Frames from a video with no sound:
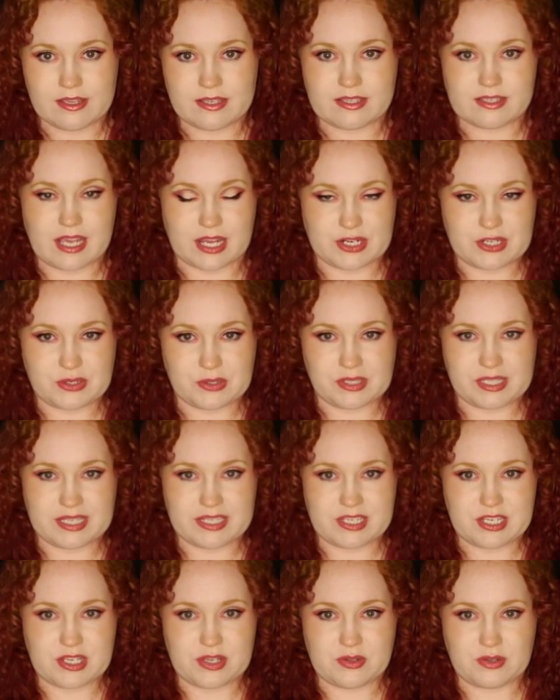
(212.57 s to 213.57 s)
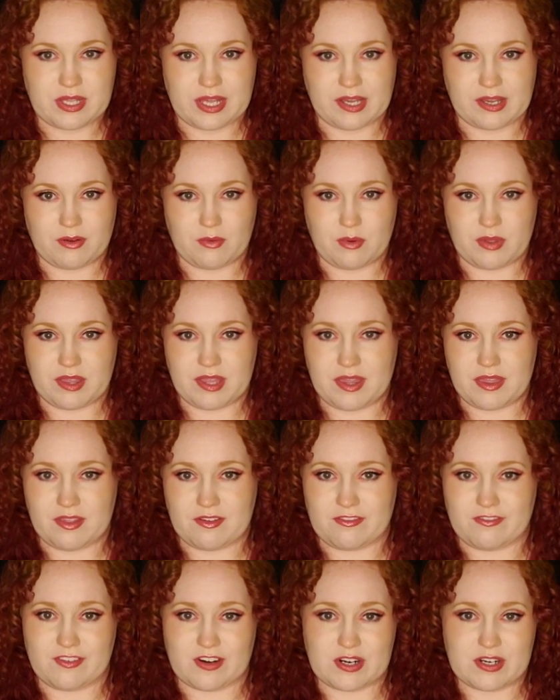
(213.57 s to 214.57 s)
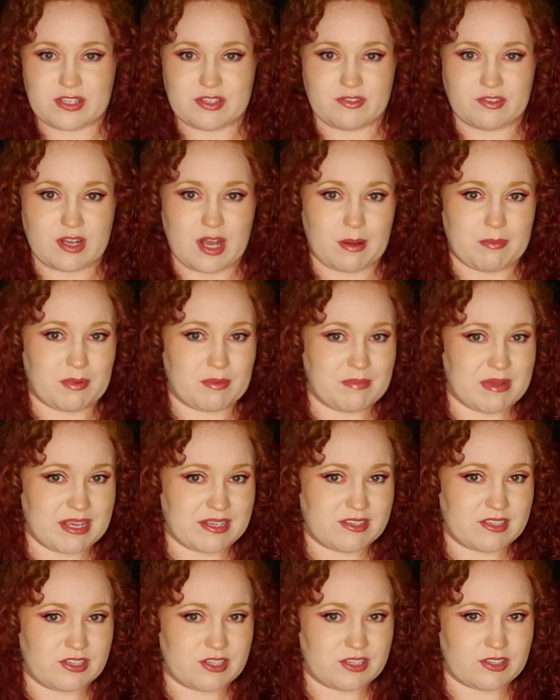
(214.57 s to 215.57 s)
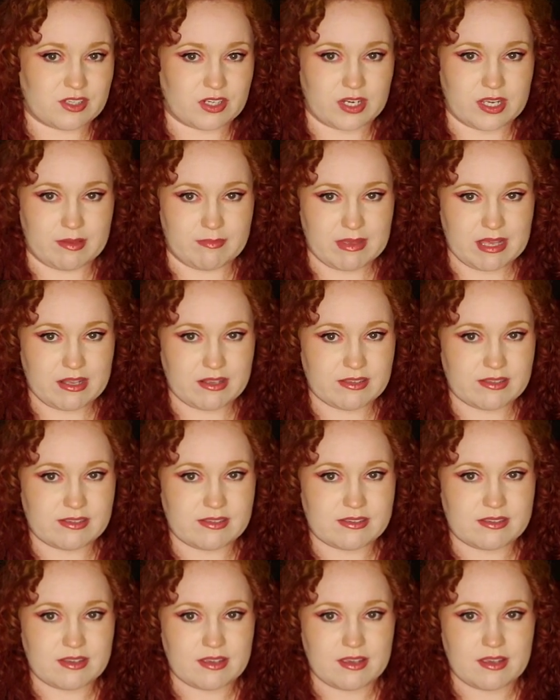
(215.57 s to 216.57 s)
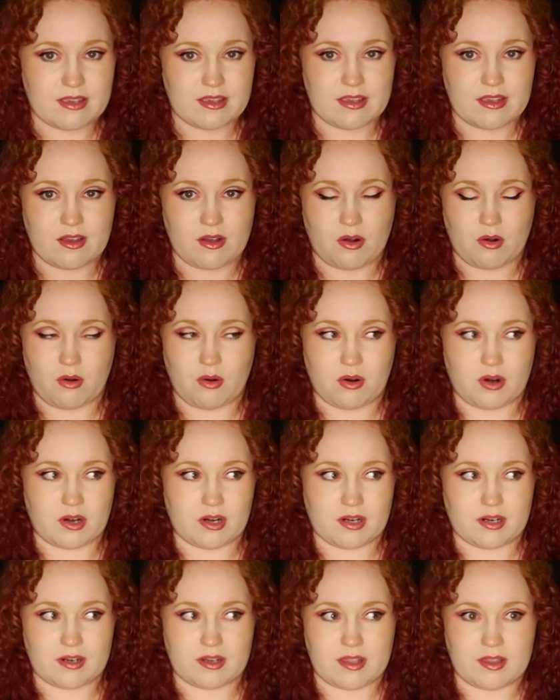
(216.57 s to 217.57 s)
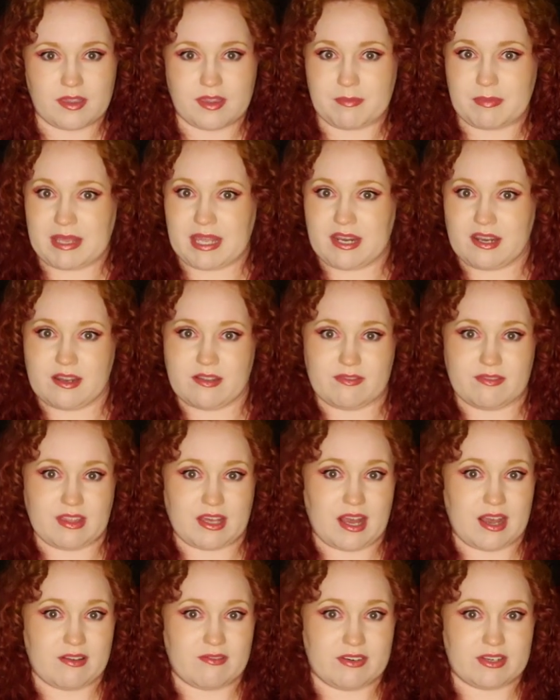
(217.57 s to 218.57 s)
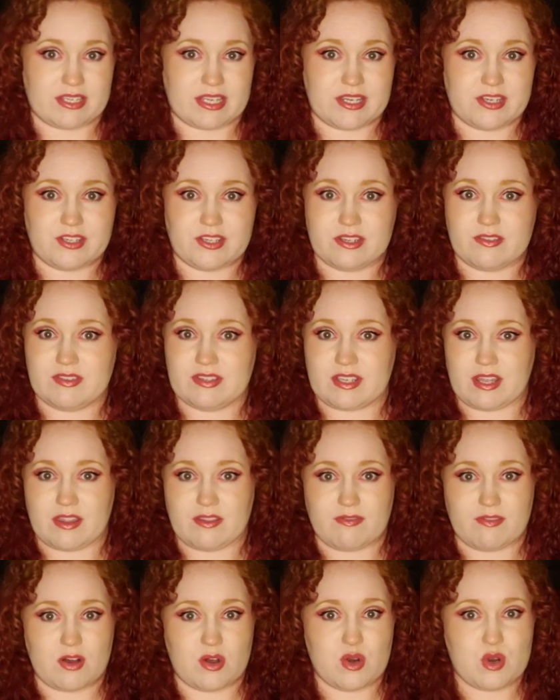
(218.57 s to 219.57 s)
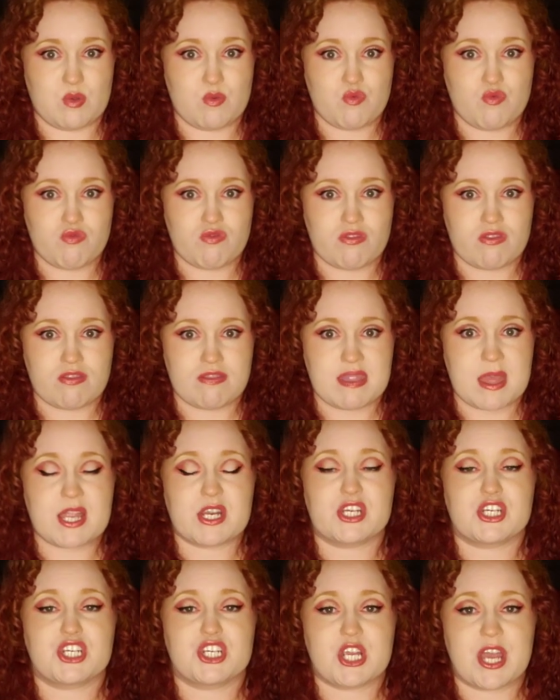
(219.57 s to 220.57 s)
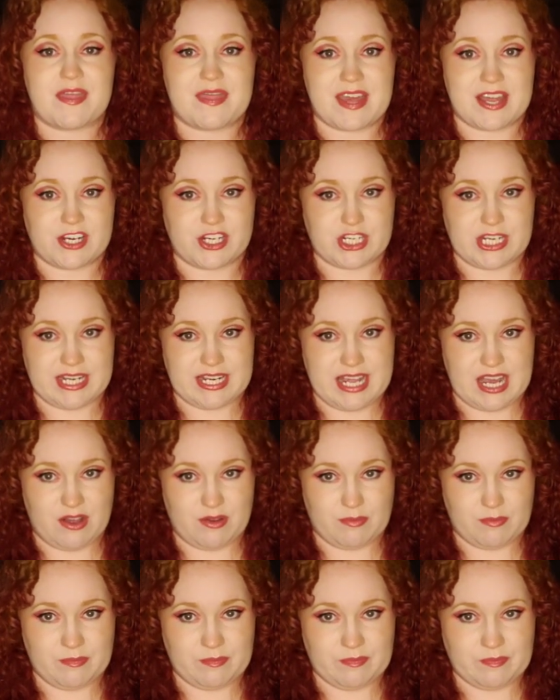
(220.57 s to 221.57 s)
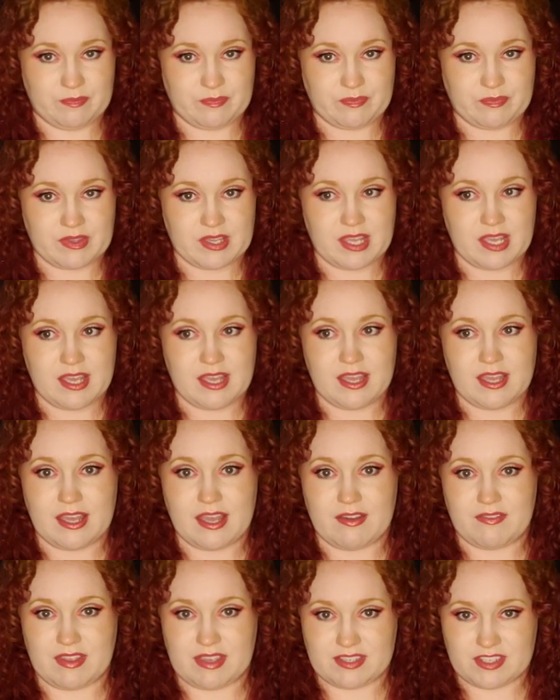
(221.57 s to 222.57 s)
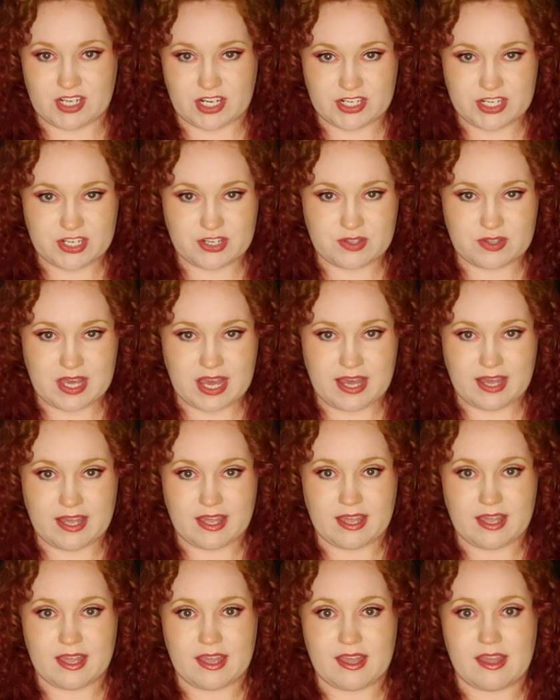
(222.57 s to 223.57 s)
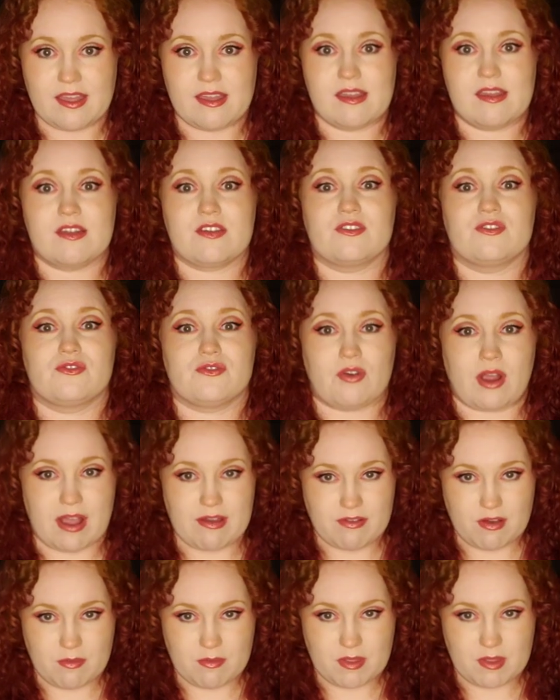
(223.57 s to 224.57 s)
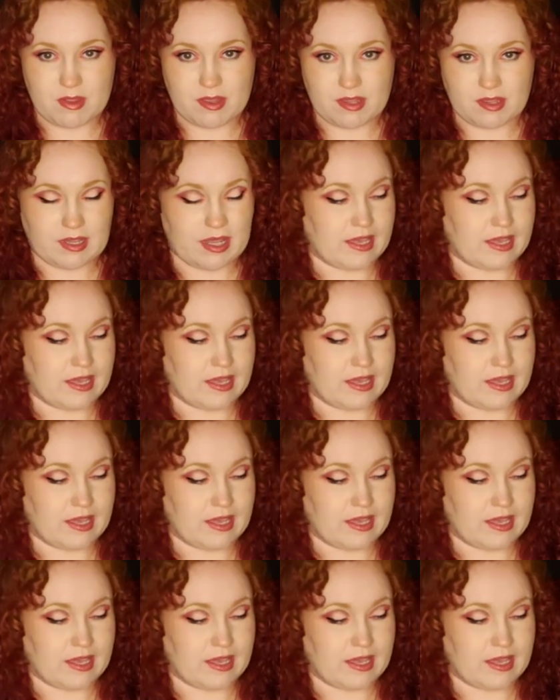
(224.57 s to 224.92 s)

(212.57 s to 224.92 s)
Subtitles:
sexually to you, like within the first couple messages or emails, or at the beginning of the conversation, if it's on the phone, shut that shit down. If they start to do that, drive home